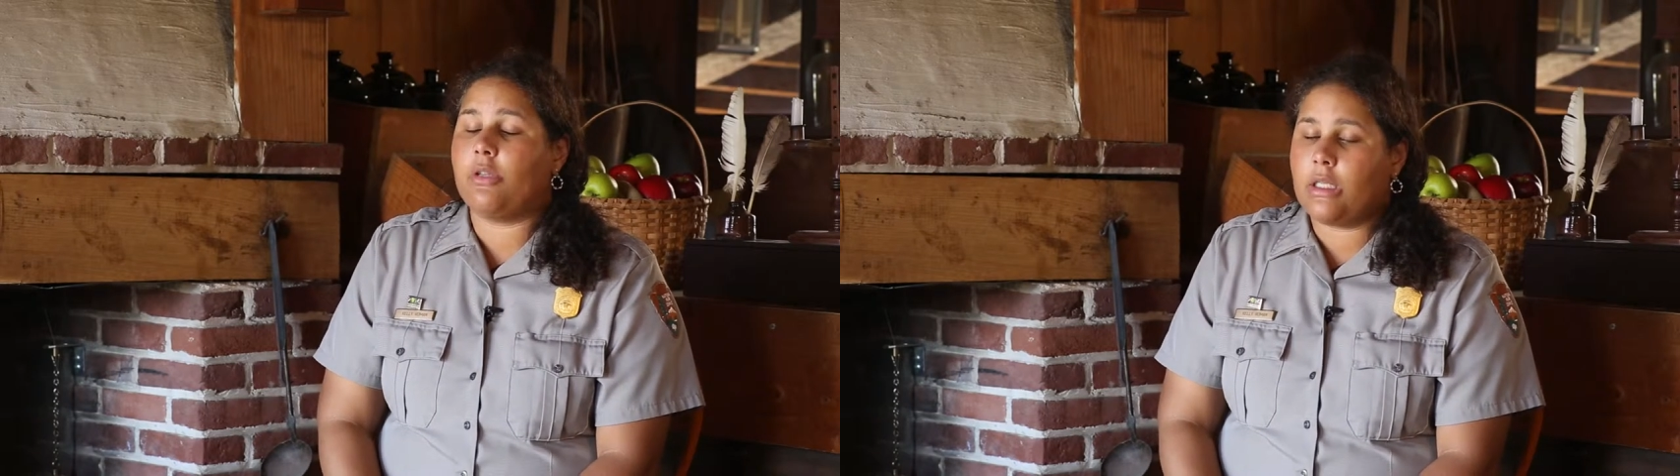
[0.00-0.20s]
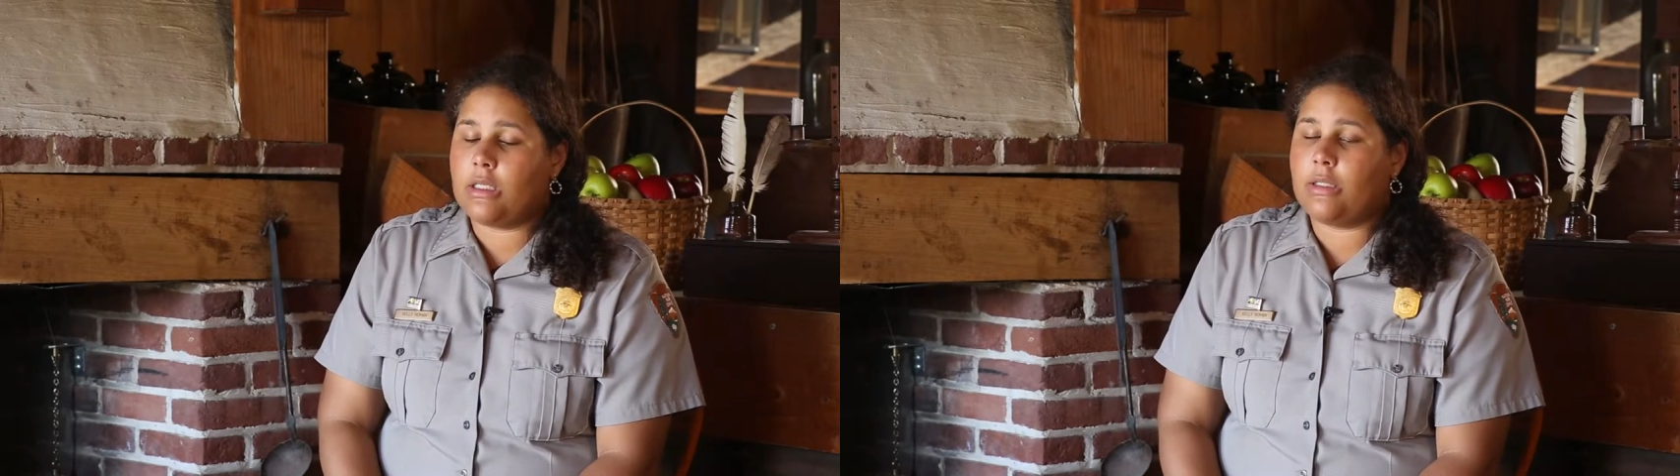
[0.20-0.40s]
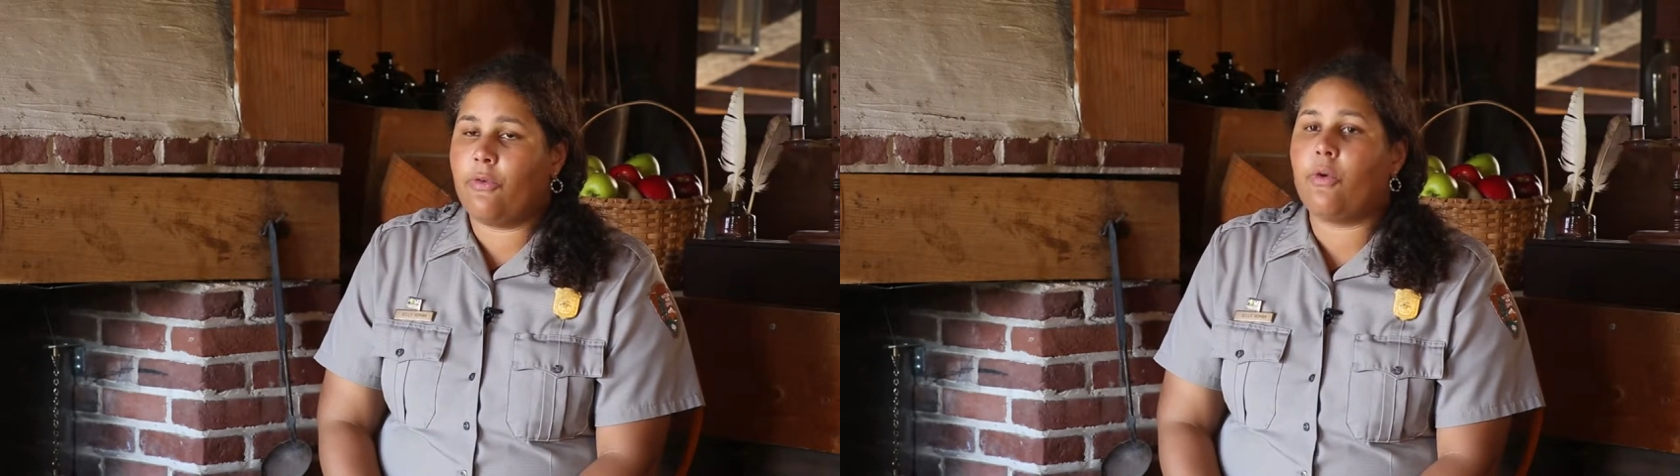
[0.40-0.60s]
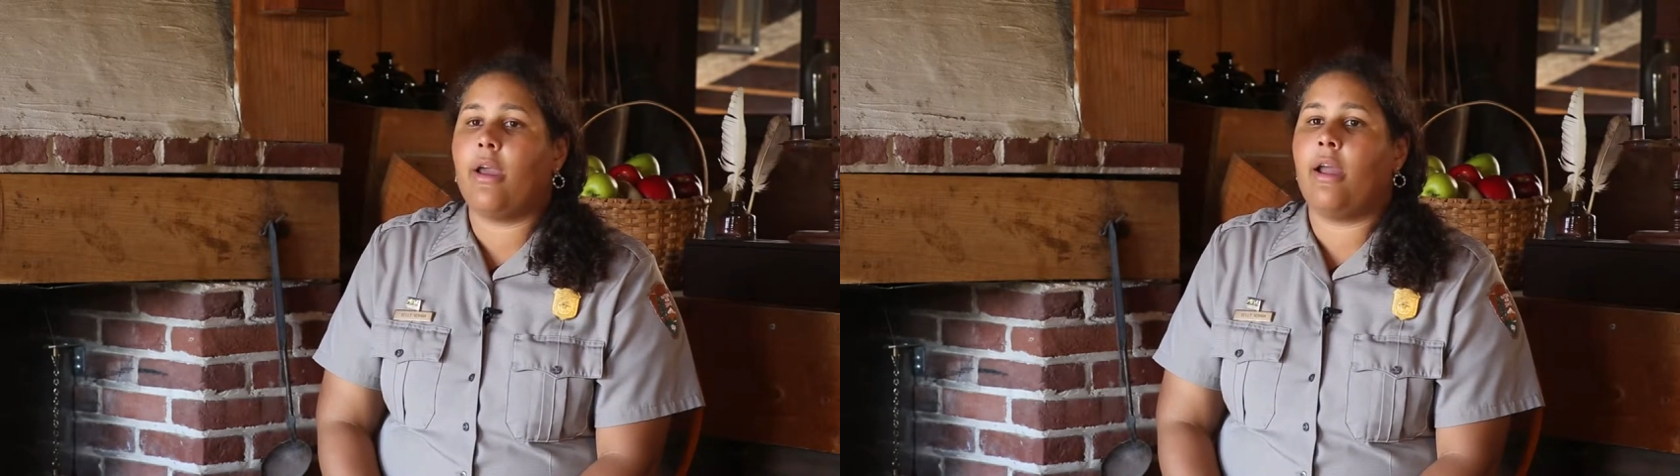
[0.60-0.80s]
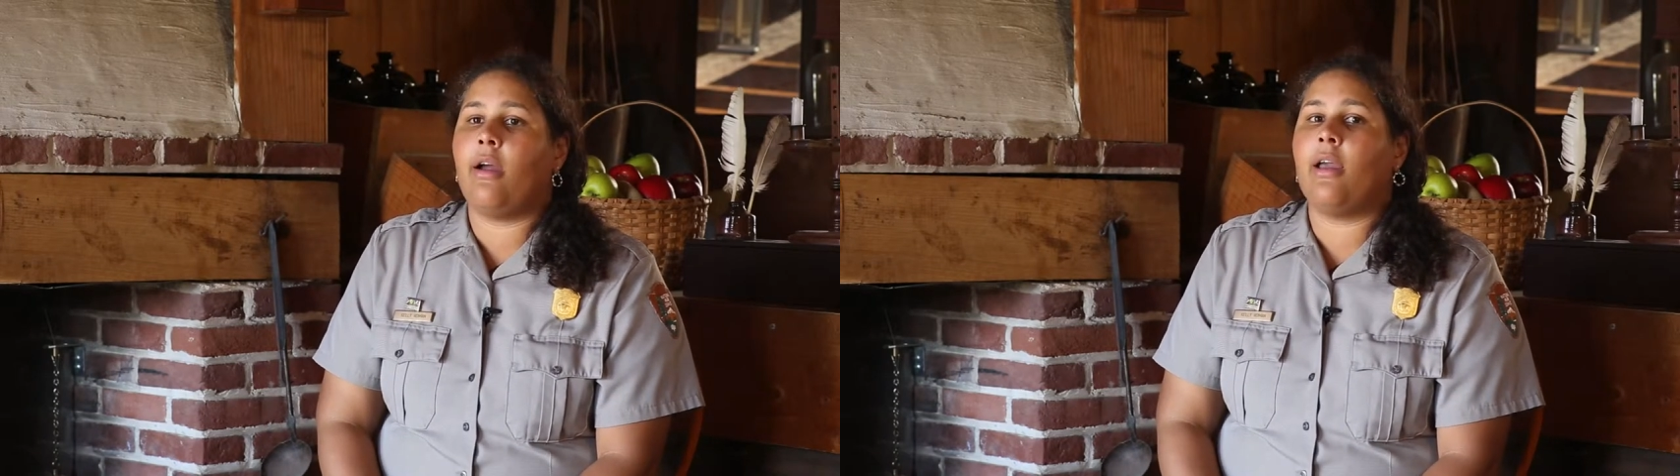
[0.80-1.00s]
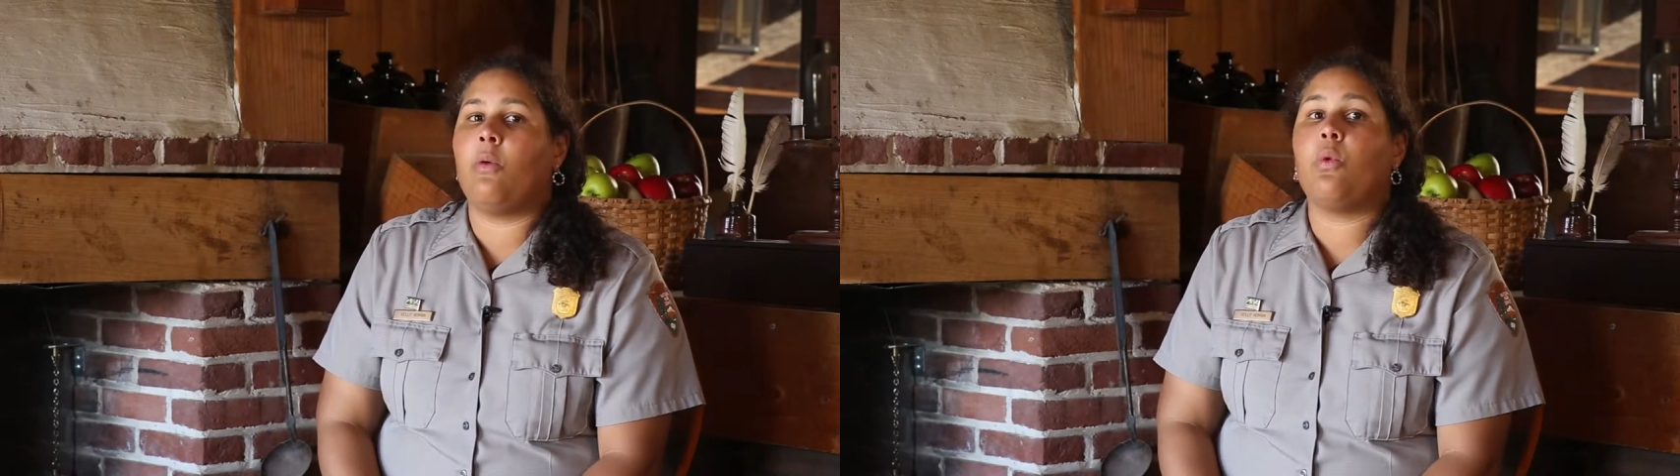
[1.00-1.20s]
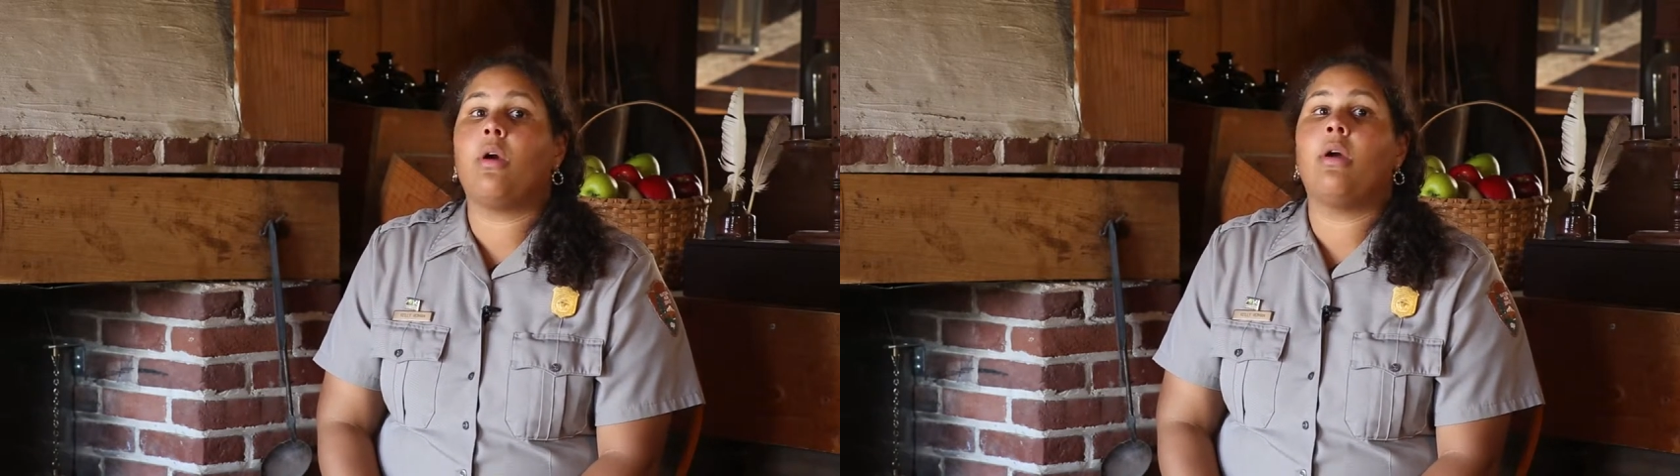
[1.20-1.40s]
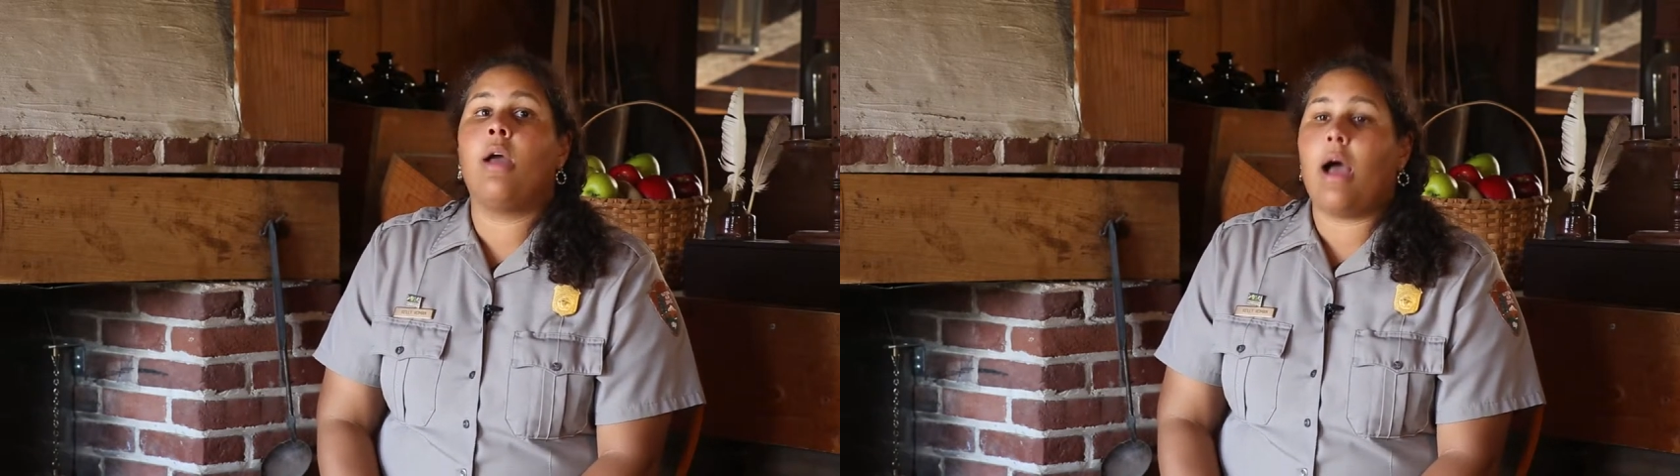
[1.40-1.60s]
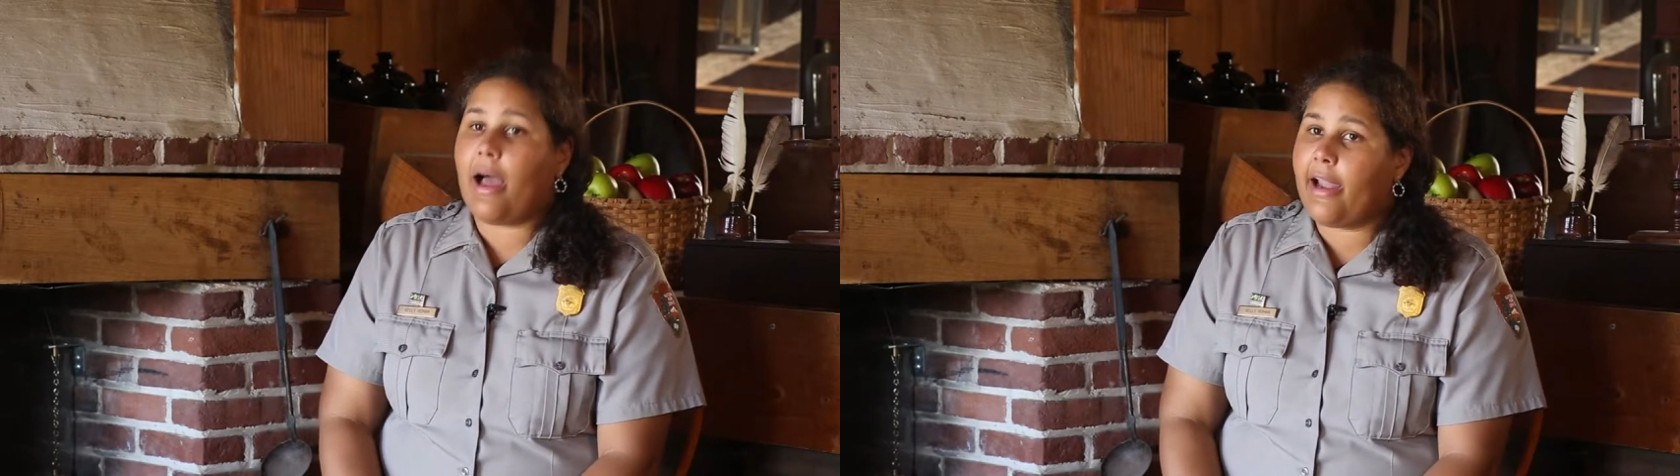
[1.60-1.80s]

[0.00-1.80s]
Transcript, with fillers: out to this fort area were